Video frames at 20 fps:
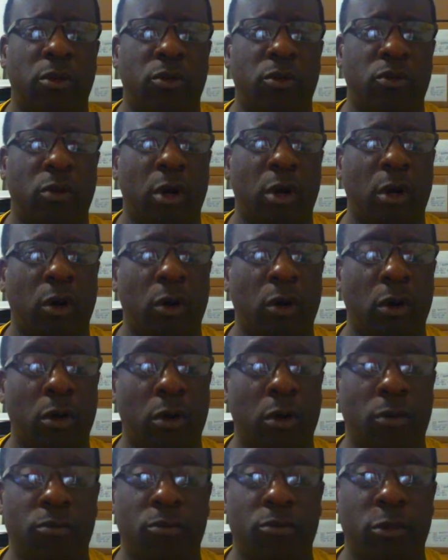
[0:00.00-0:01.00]
drawer
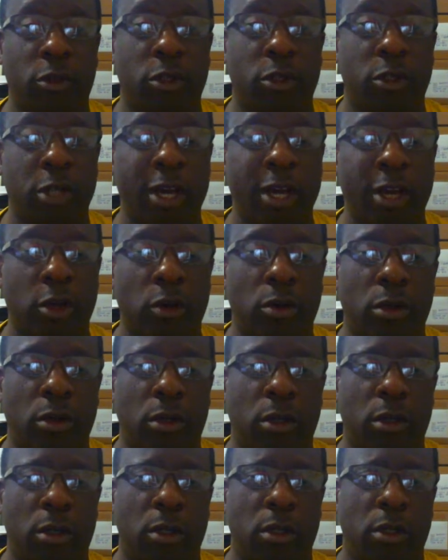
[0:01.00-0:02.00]
or designer,
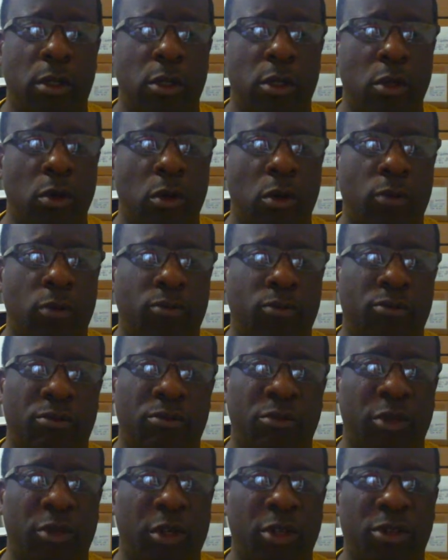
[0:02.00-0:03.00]
you're
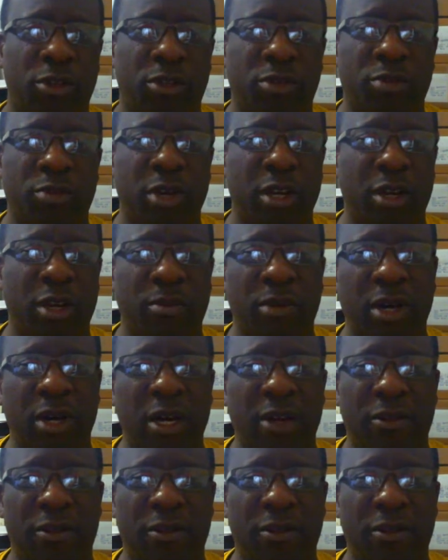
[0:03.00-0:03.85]
looking to spend about,